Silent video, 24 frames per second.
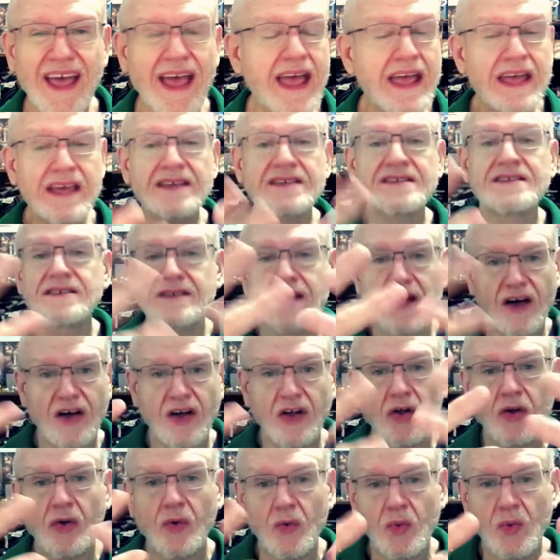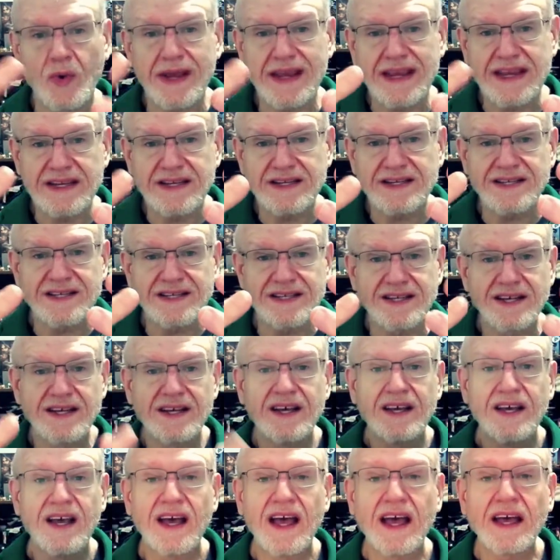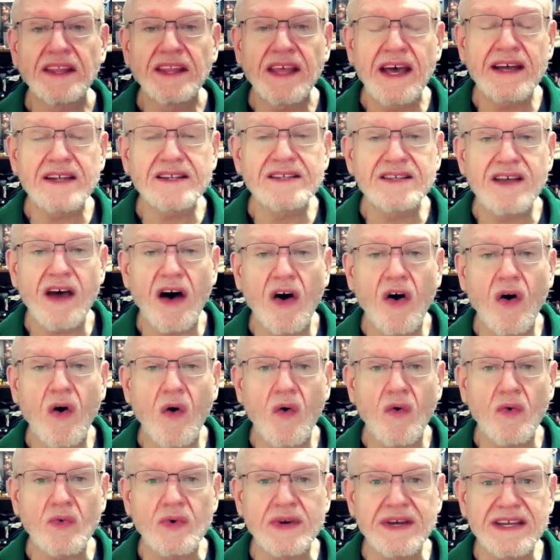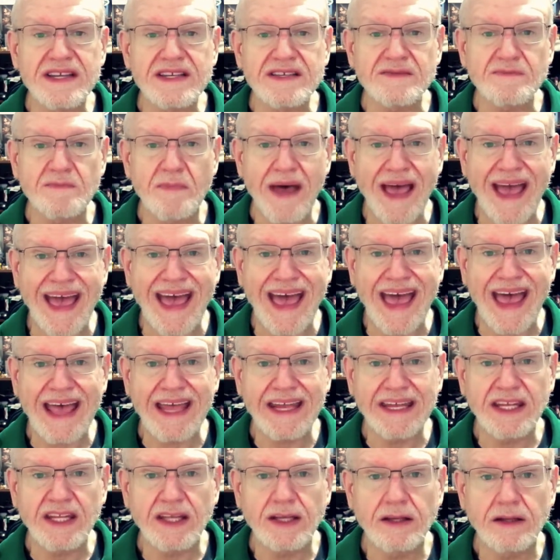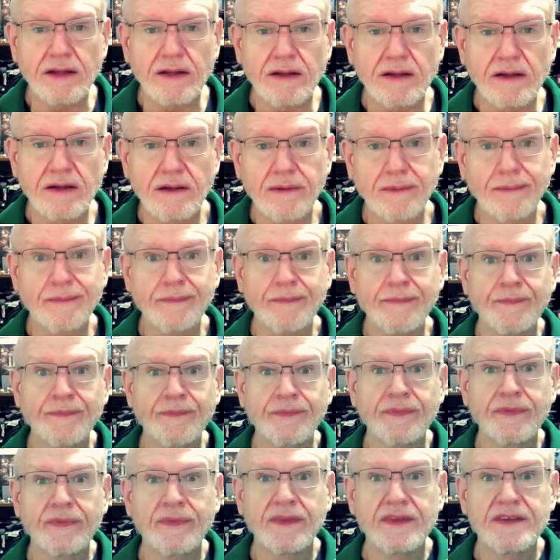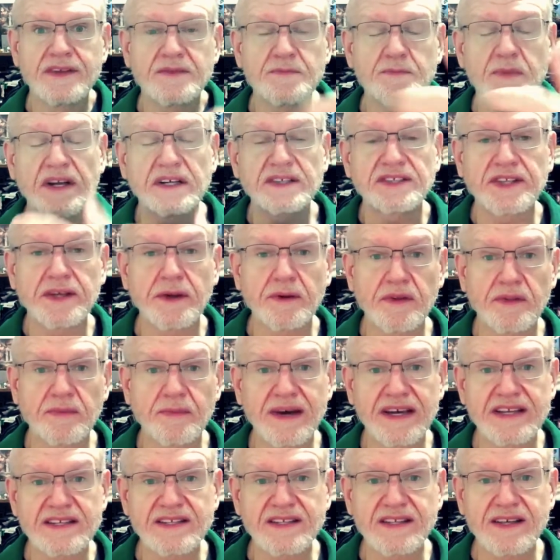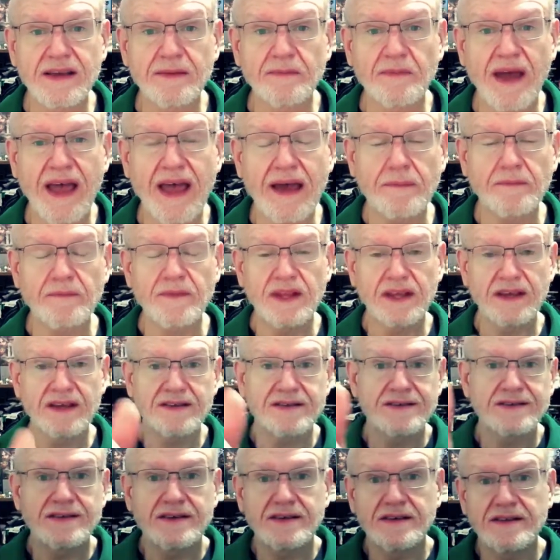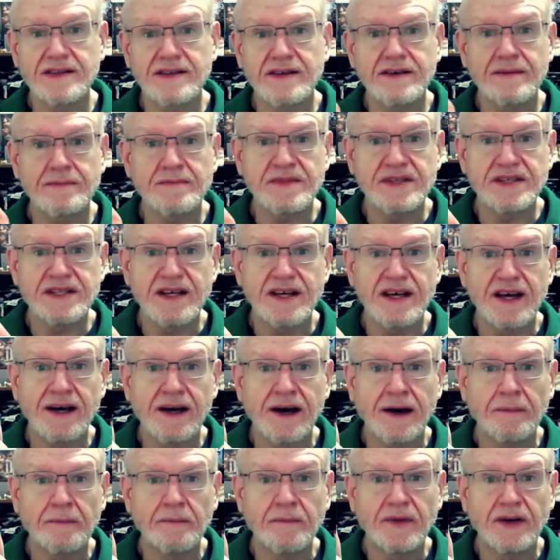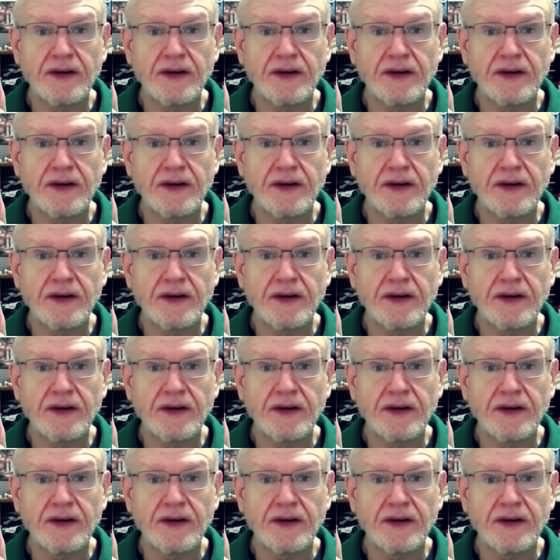as always, and that's always bad. Especially with my sleep apnea, so thumbs up.